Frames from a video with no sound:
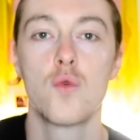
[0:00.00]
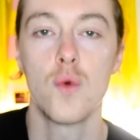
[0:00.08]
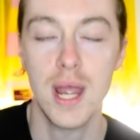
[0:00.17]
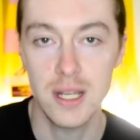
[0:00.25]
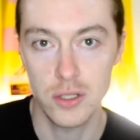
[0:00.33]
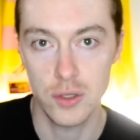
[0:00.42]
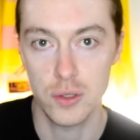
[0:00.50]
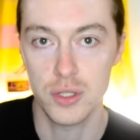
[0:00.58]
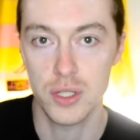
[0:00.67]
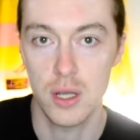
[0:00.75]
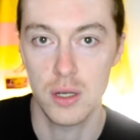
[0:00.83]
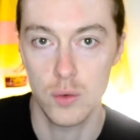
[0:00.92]
Rangers
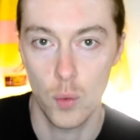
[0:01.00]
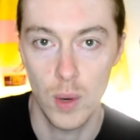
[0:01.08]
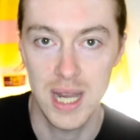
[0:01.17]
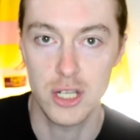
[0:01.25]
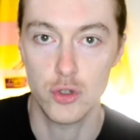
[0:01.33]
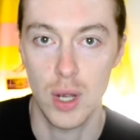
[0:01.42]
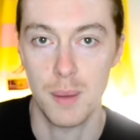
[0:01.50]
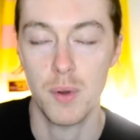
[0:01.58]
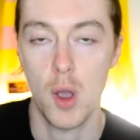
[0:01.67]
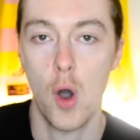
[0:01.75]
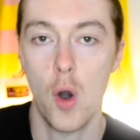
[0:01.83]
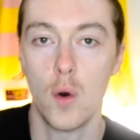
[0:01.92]
away strip
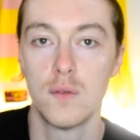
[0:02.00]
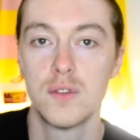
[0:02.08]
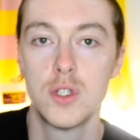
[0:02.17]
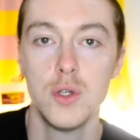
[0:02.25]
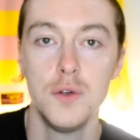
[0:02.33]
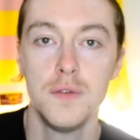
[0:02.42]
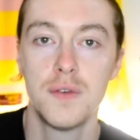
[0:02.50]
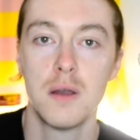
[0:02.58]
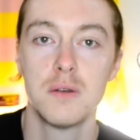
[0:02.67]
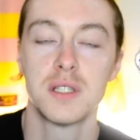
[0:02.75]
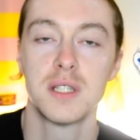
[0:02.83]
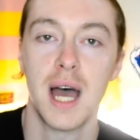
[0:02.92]
of
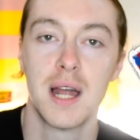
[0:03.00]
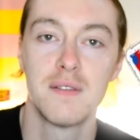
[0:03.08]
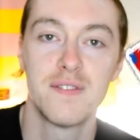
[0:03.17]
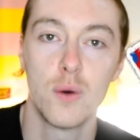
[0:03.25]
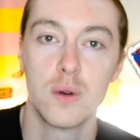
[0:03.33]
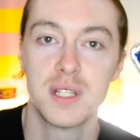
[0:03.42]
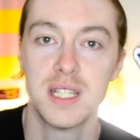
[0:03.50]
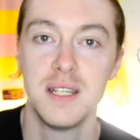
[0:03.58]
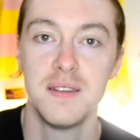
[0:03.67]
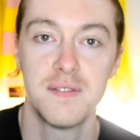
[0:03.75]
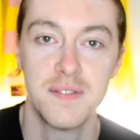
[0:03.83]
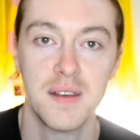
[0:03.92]

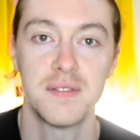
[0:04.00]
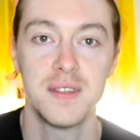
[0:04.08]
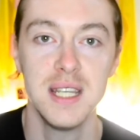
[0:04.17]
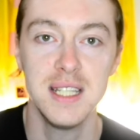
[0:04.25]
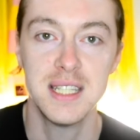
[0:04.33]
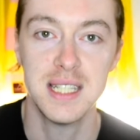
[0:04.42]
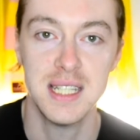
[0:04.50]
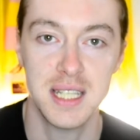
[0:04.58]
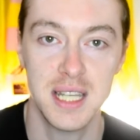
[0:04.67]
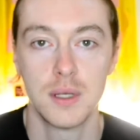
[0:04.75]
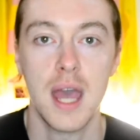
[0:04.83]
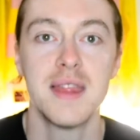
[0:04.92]
2014-15
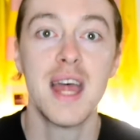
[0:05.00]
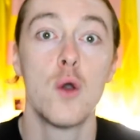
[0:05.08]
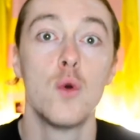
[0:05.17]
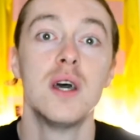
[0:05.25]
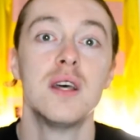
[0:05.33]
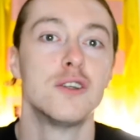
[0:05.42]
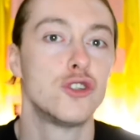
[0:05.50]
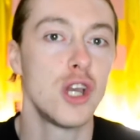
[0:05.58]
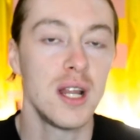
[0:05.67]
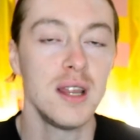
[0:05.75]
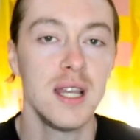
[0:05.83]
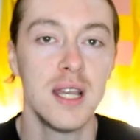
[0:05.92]
season. Now, there's
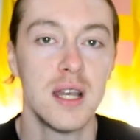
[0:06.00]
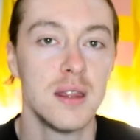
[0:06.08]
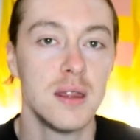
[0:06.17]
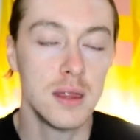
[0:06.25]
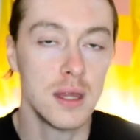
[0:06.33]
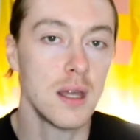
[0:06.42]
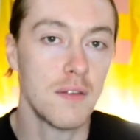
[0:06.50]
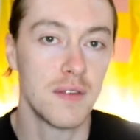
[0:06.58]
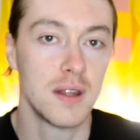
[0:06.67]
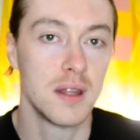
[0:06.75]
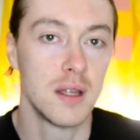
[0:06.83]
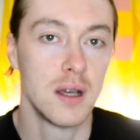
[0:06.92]
generally
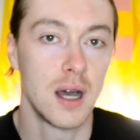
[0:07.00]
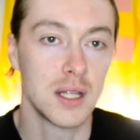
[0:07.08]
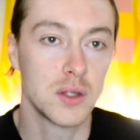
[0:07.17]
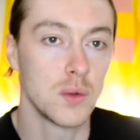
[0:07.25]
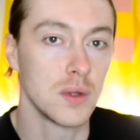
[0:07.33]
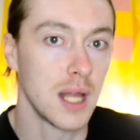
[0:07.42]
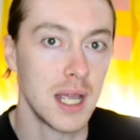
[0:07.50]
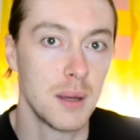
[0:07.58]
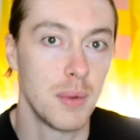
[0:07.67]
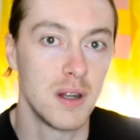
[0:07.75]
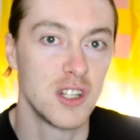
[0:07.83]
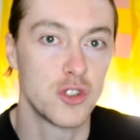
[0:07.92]
nothing I don't like
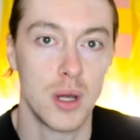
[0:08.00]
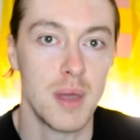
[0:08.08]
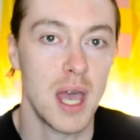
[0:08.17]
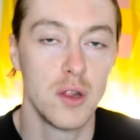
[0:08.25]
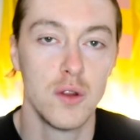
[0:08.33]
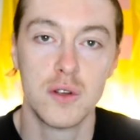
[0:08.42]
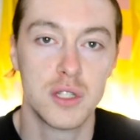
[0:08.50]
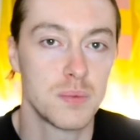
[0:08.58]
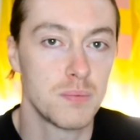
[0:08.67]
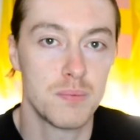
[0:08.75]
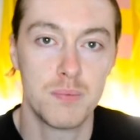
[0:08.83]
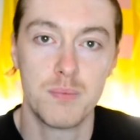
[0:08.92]
about the strip. It looks
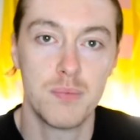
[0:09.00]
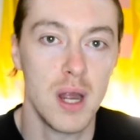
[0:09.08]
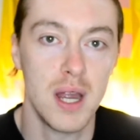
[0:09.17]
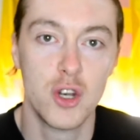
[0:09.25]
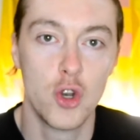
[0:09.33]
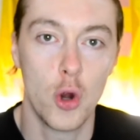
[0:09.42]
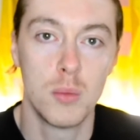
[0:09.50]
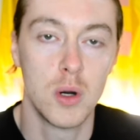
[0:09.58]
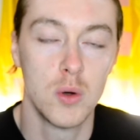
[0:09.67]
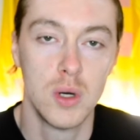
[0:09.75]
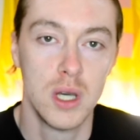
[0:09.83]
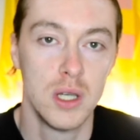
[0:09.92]
pretty
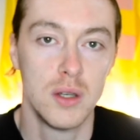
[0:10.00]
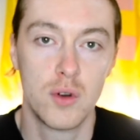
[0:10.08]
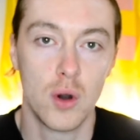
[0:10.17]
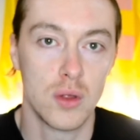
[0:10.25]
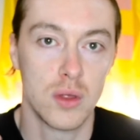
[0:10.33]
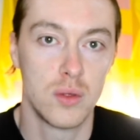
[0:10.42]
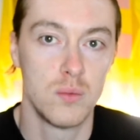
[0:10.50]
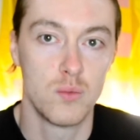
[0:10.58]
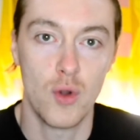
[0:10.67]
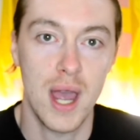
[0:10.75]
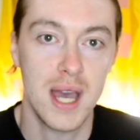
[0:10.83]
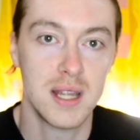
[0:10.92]
normal. You've got
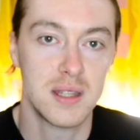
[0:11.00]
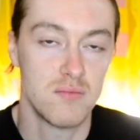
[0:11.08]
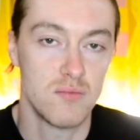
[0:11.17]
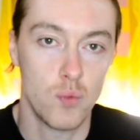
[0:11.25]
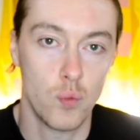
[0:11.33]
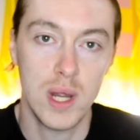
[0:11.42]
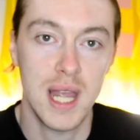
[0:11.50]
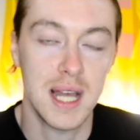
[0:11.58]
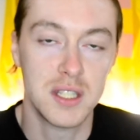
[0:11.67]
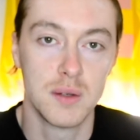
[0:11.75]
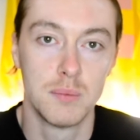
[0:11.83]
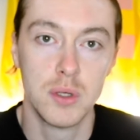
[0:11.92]
red, wee
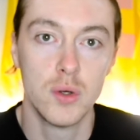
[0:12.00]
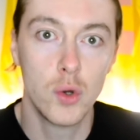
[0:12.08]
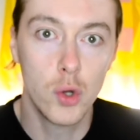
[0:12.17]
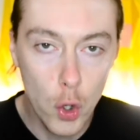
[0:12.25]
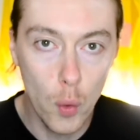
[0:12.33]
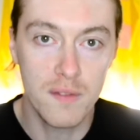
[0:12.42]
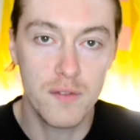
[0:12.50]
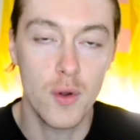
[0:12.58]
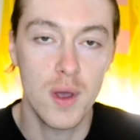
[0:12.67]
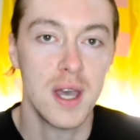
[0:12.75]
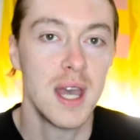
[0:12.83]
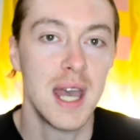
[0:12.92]
hints of blue going through it.